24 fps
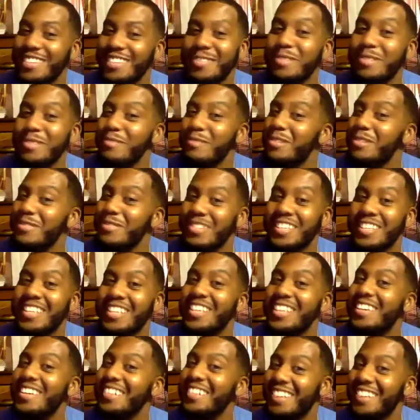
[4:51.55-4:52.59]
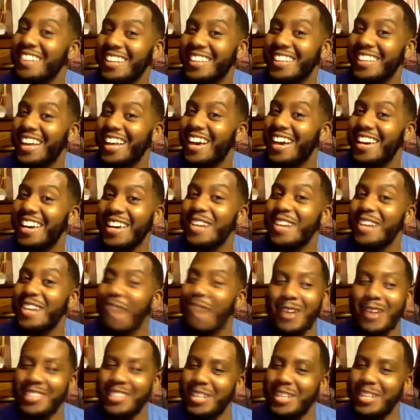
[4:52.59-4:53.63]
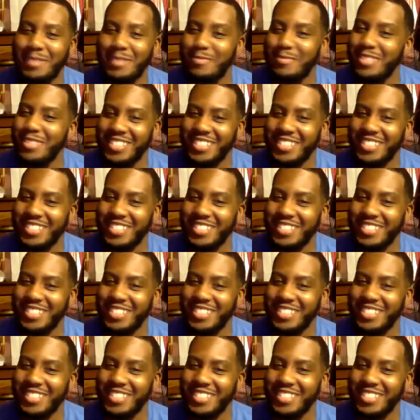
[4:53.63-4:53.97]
Gucci Man used to kill that line. Everybody was like a fucking.